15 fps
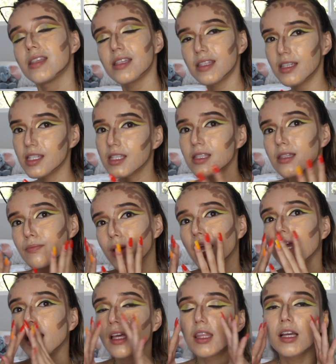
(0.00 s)
This is
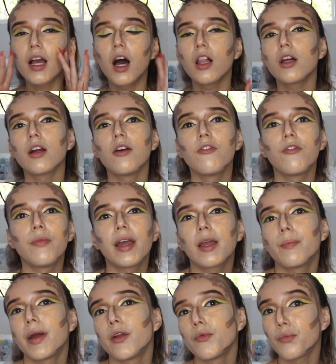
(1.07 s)
the color of
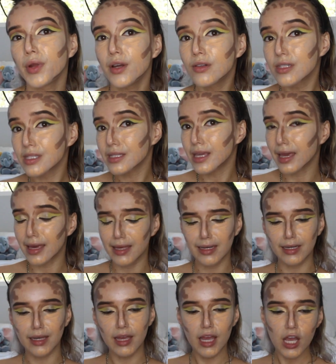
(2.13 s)
like my real
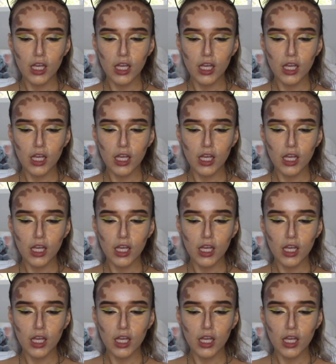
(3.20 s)
skin.